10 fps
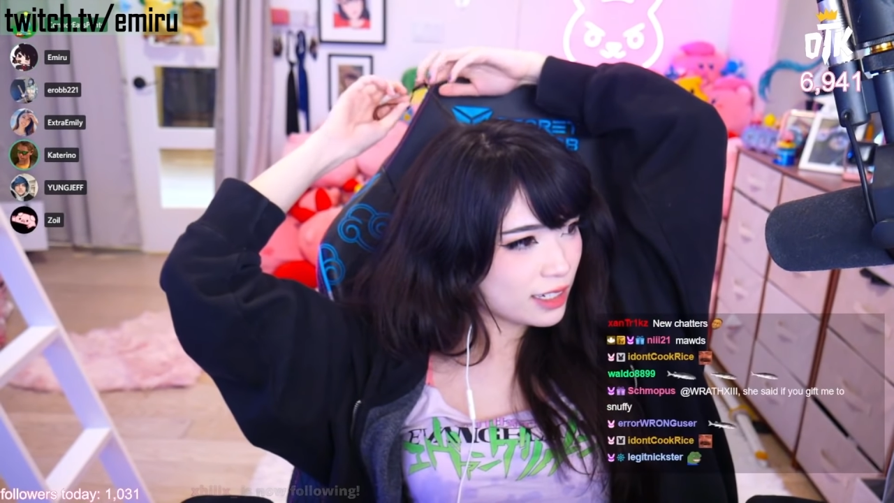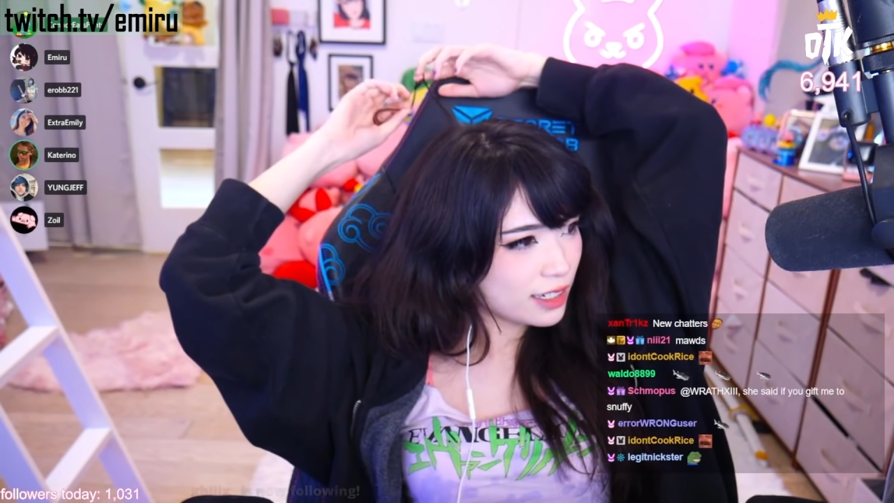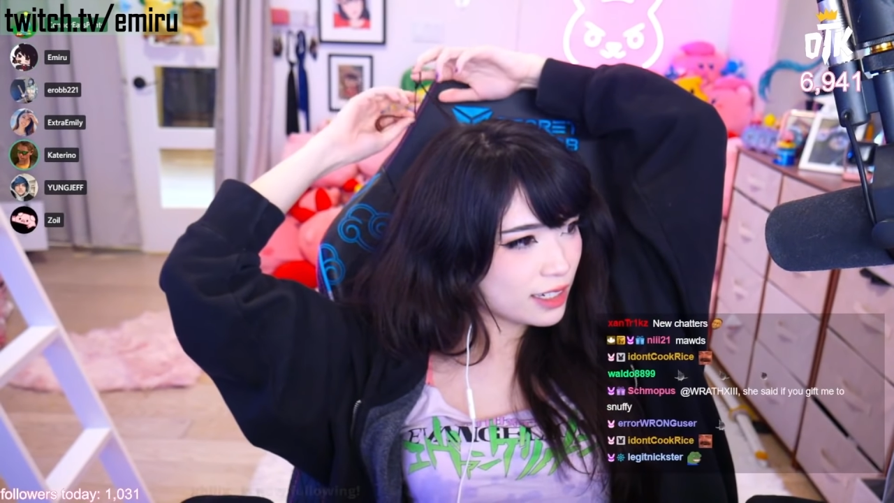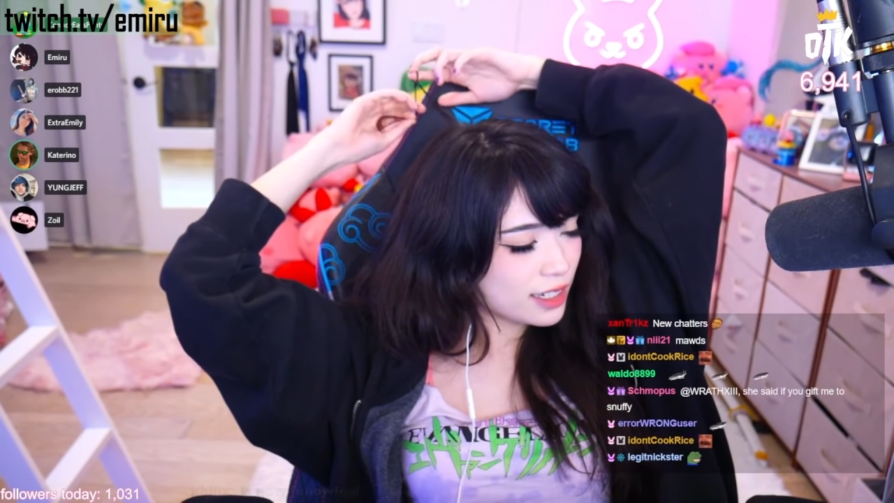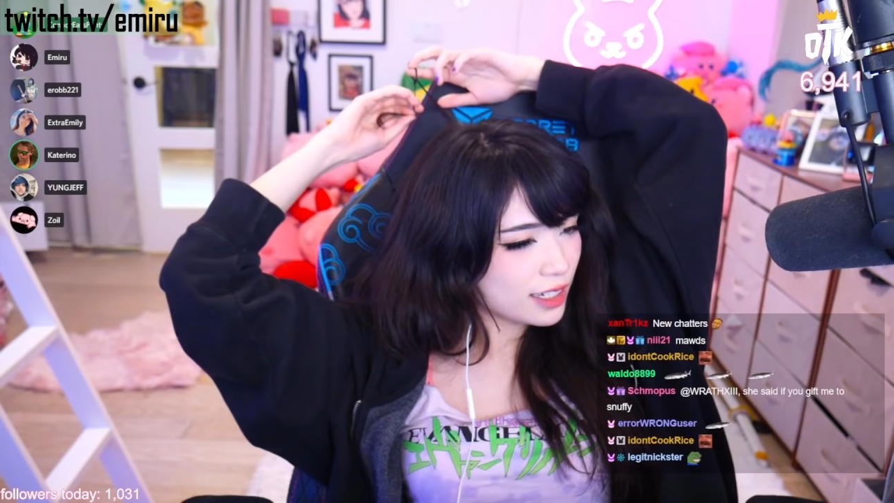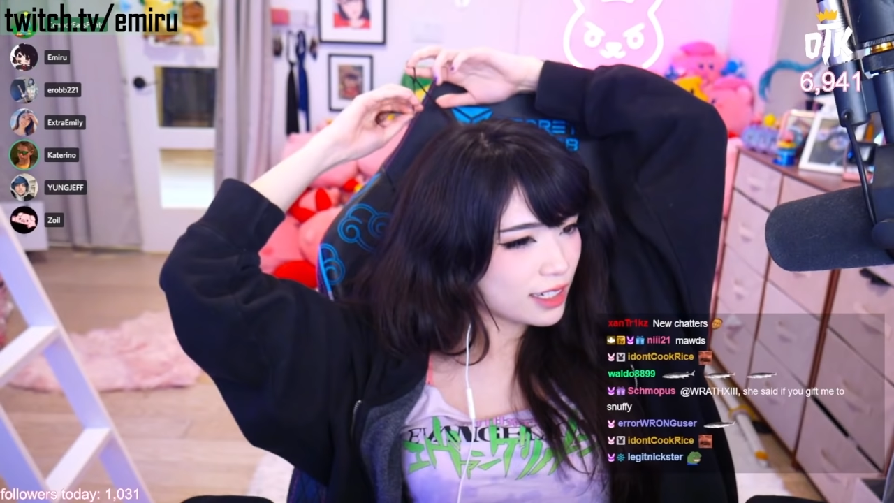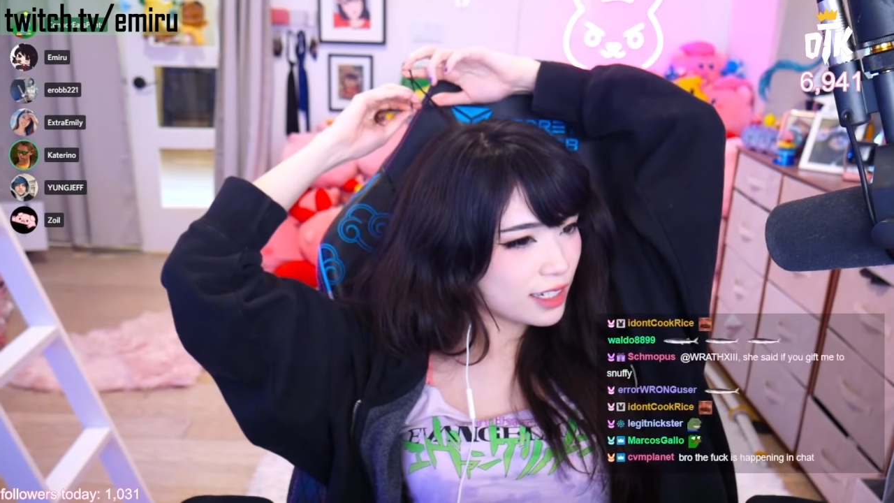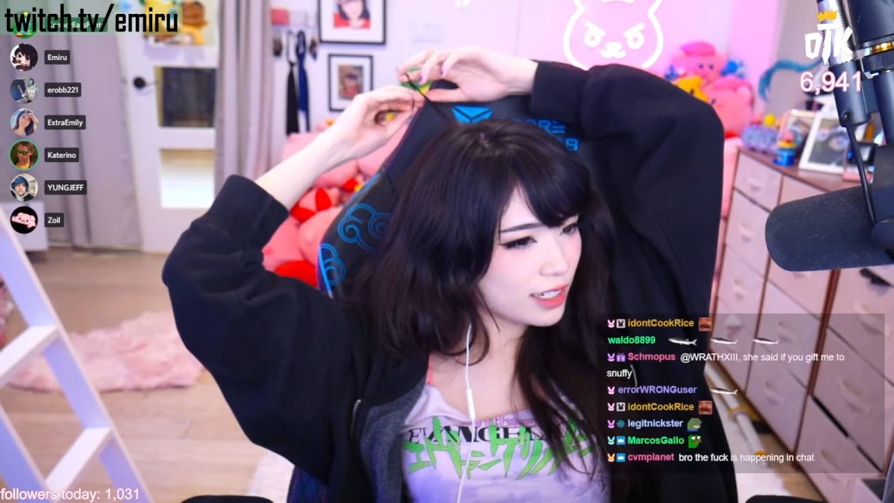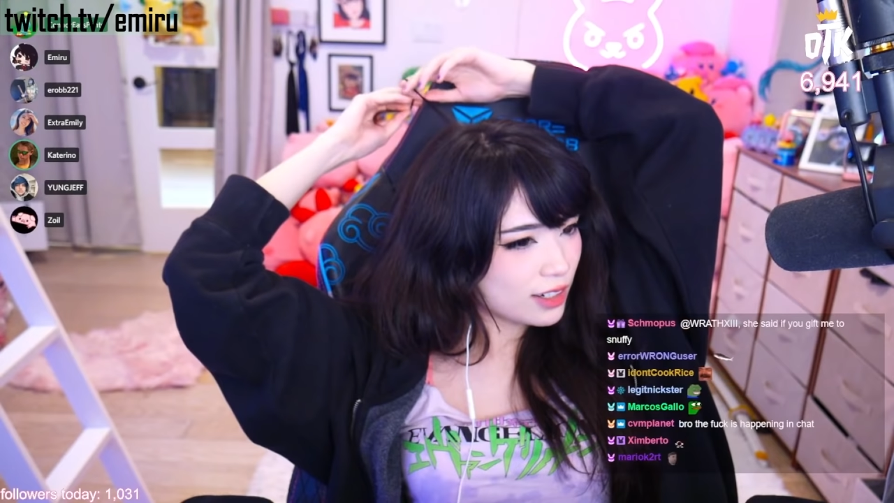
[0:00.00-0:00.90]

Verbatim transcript: A Discord